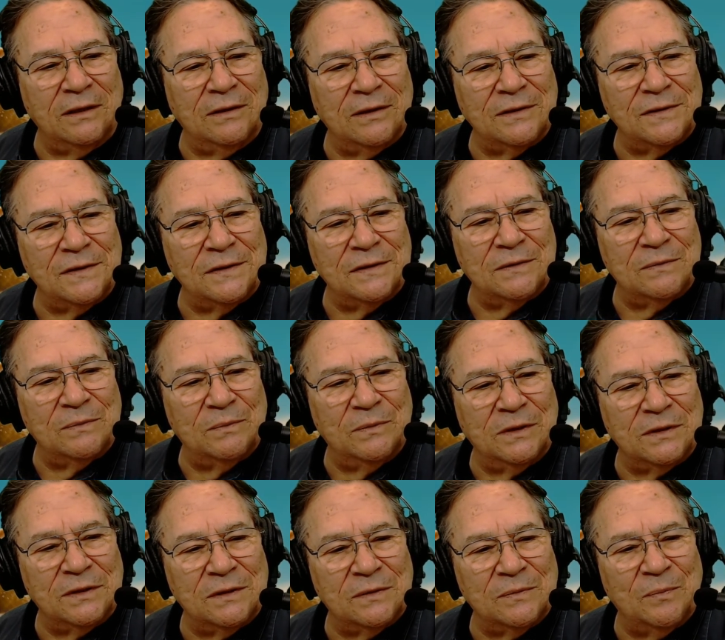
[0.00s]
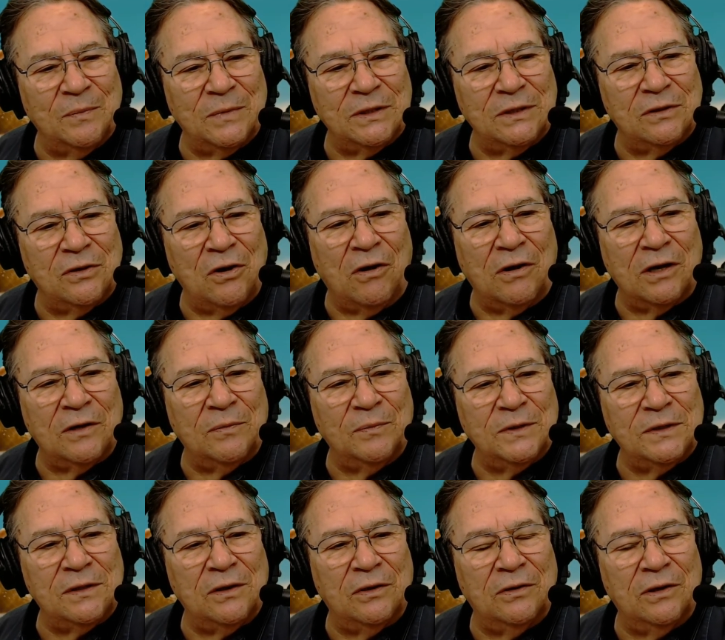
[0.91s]
This is this is dark
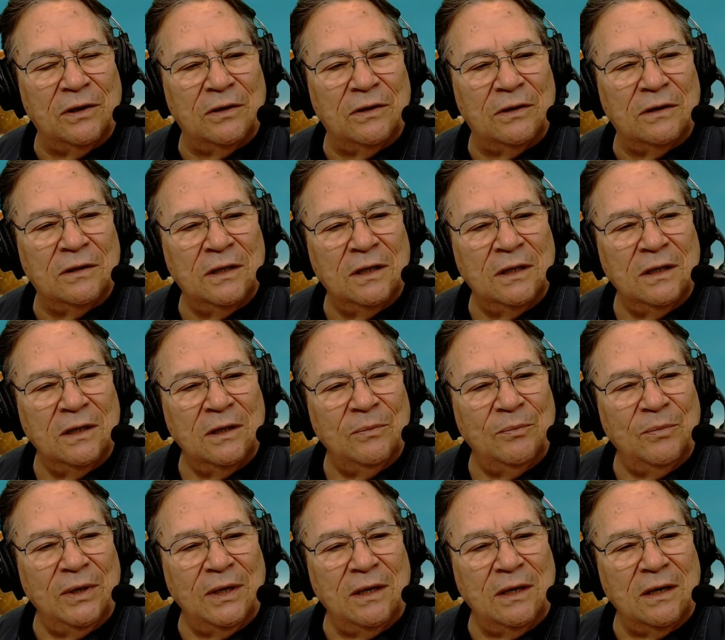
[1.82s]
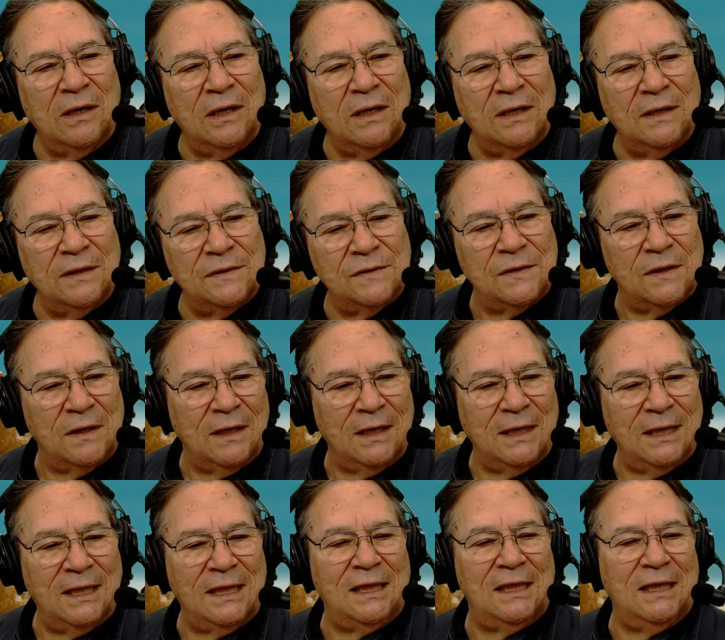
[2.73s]
material because
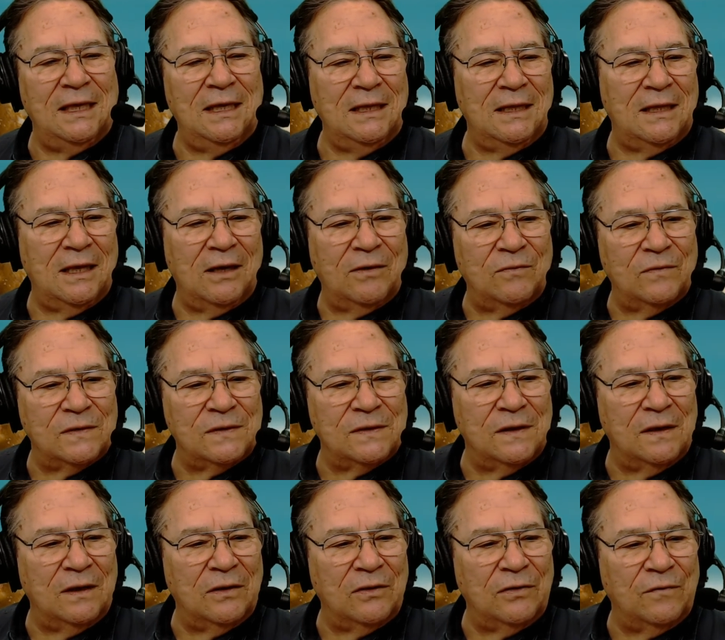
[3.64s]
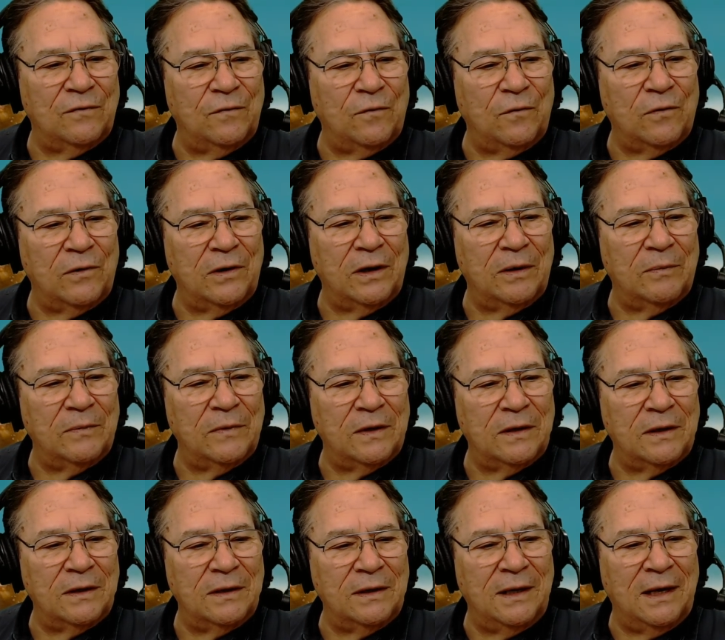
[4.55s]
I think that was the other
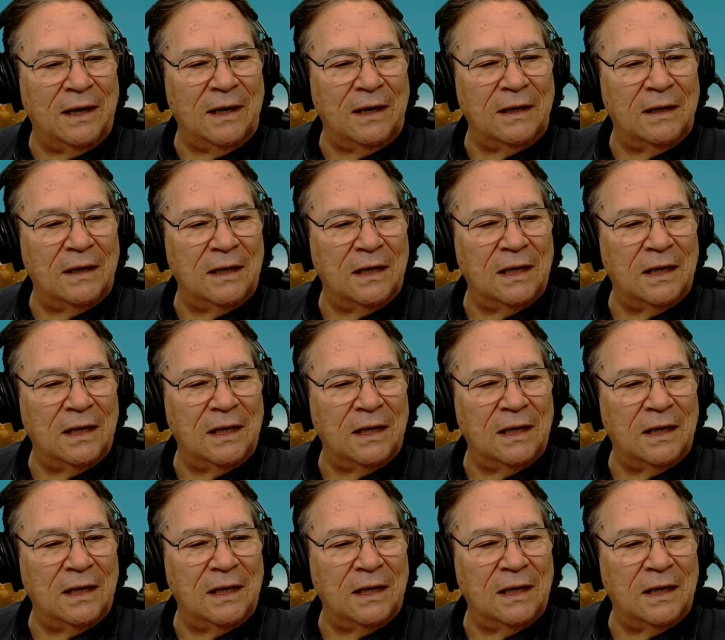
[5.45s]
foram. Yeah.